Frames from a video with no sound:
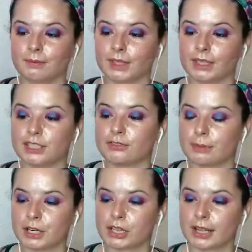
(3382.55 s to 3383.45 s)
this is from
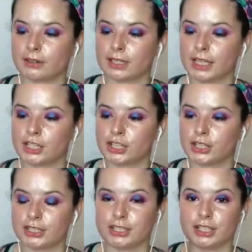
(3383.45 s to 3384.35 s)
their Cloud collection.
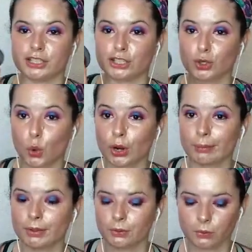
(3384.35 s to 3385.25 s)
This is the
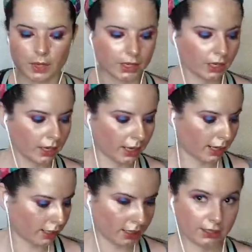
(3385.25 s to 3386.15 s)
Storm one,
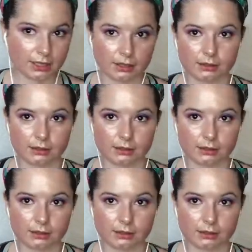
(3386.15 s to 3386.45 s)
and